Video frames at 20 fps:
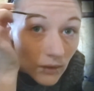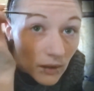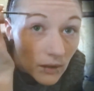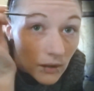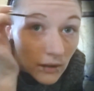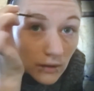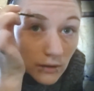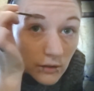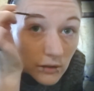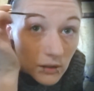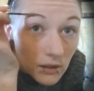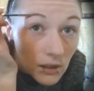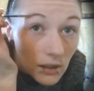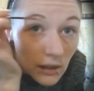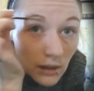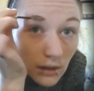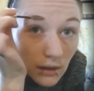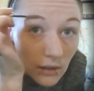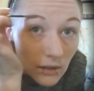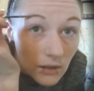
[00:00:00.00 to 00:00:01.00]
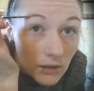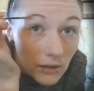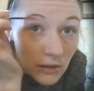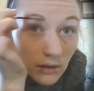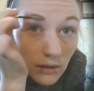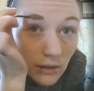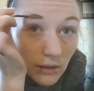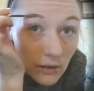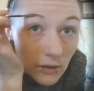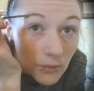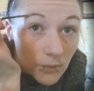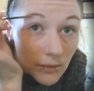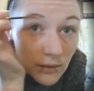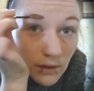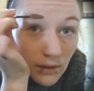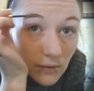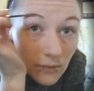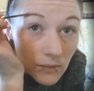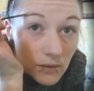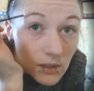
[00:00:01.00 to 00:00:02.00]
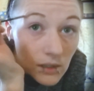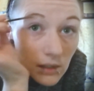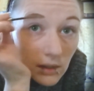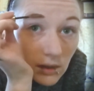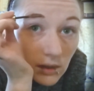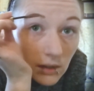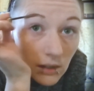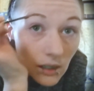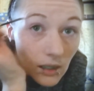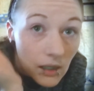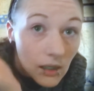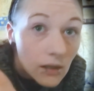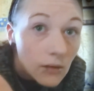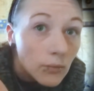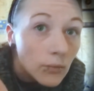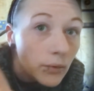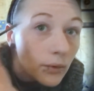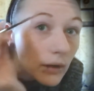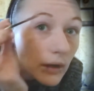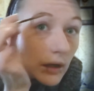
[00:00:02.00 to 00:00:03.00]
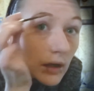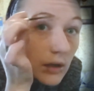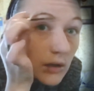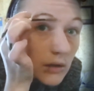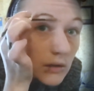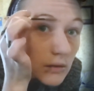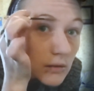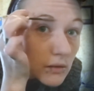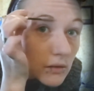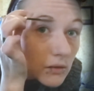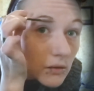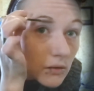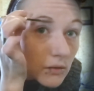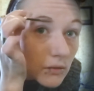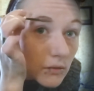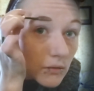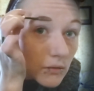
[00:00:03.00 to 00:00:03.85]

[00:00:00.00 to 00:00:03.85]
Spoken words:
It just kind of helps them stay in place.